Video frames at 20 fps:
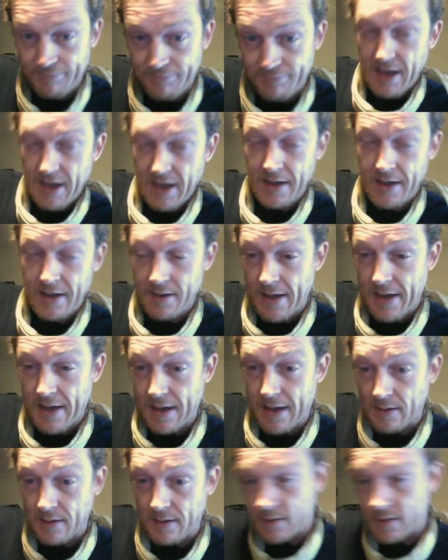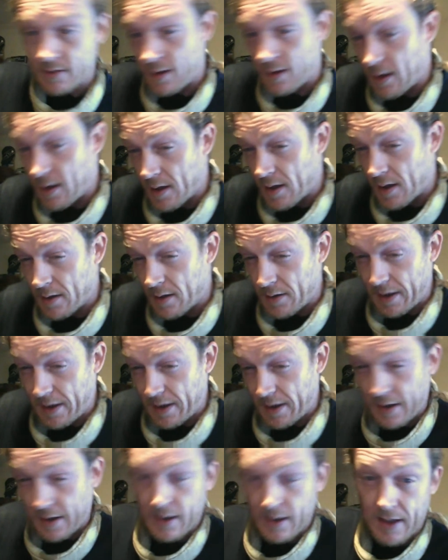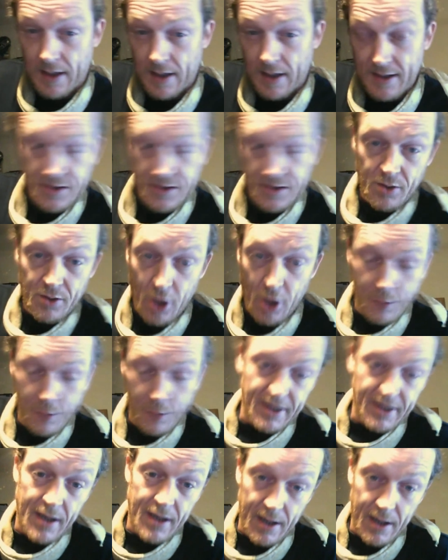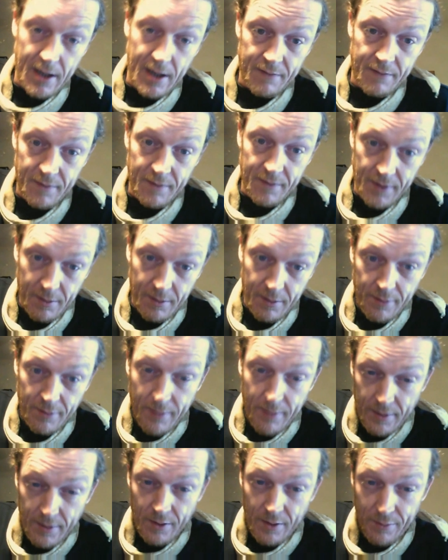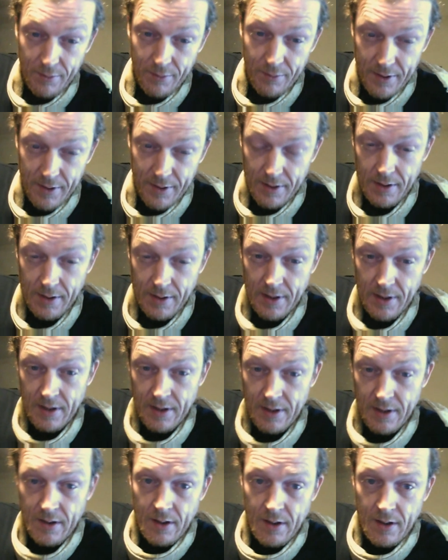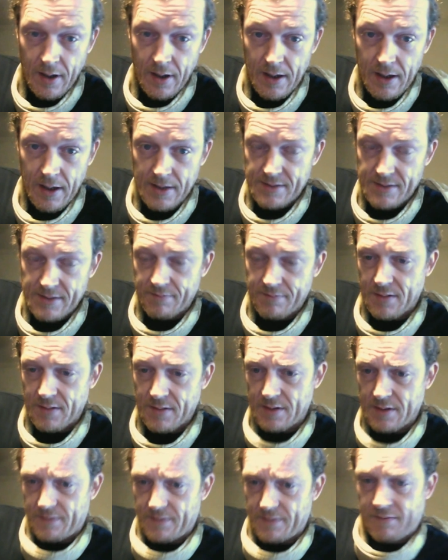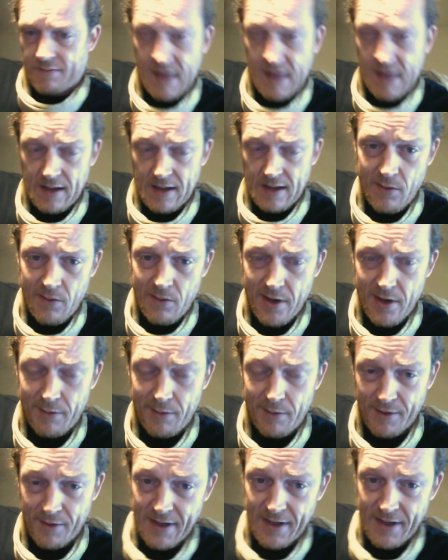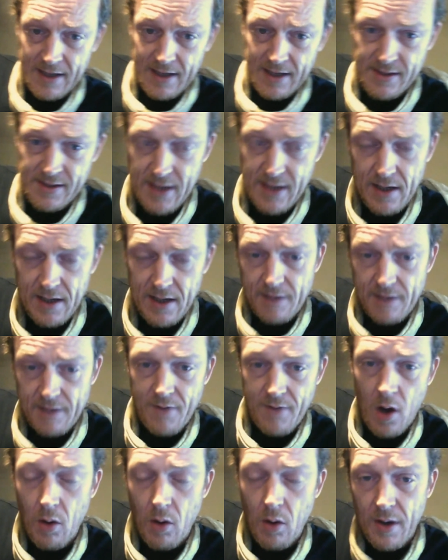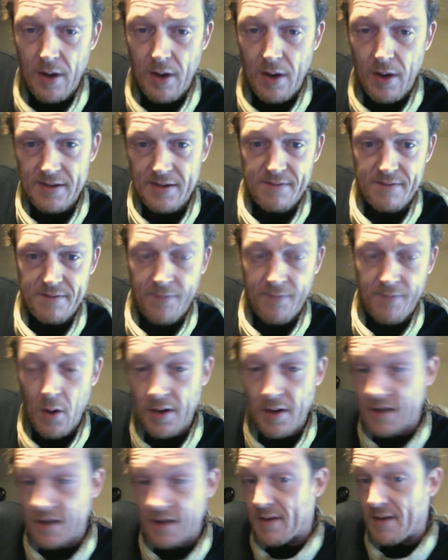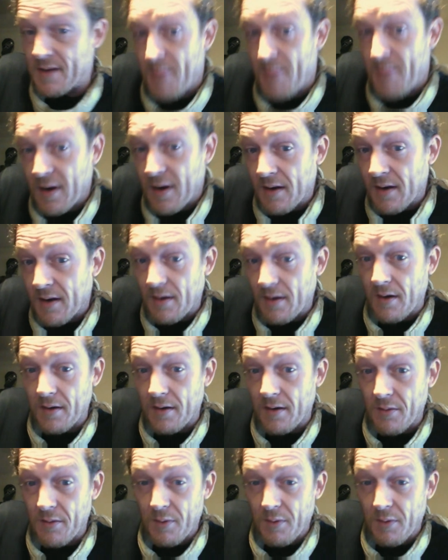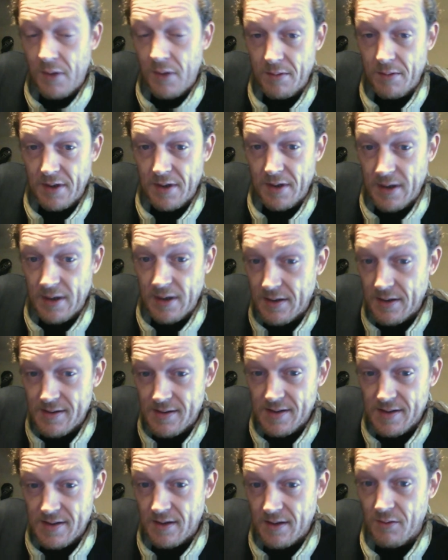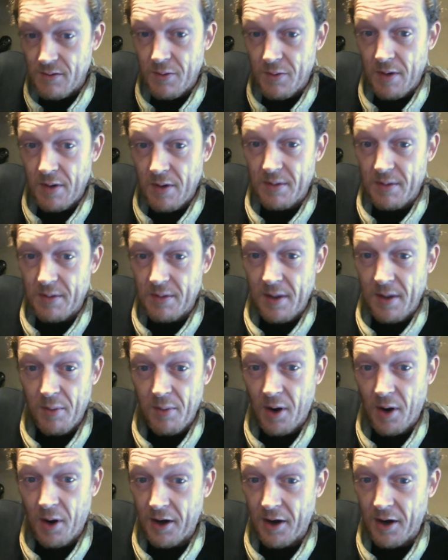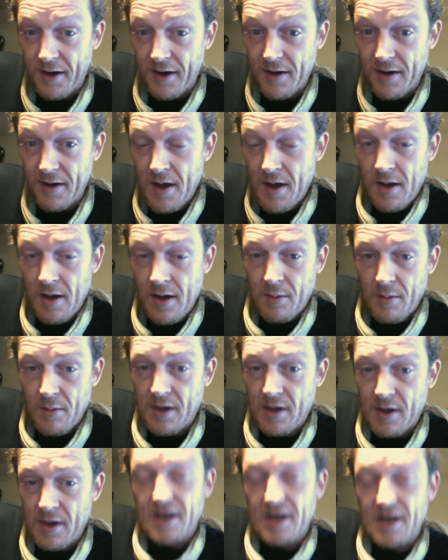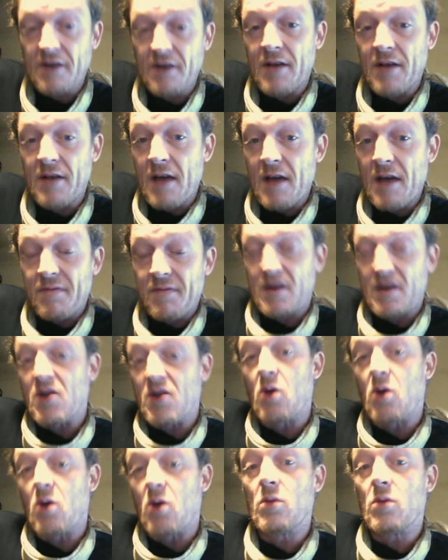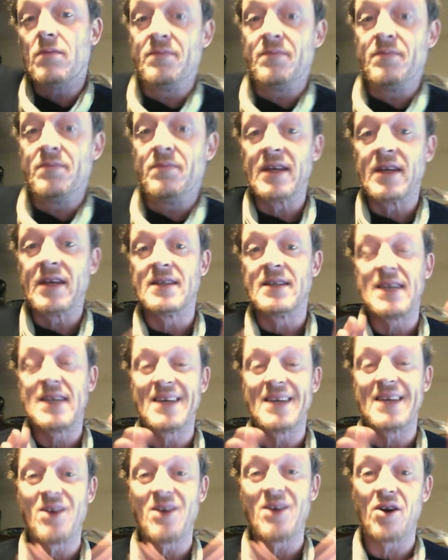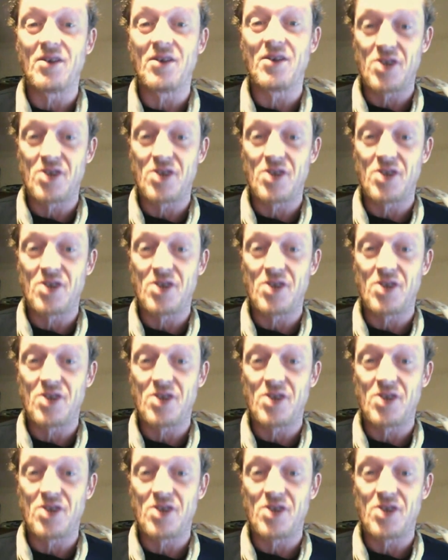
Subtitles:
kind of like leaning. I guess you'd call me kind of a liberal a little bit. I guess thinking that way. But like I said, I've always voted and depended on the Republicans and the Republican Party my entire life, and I don't intend on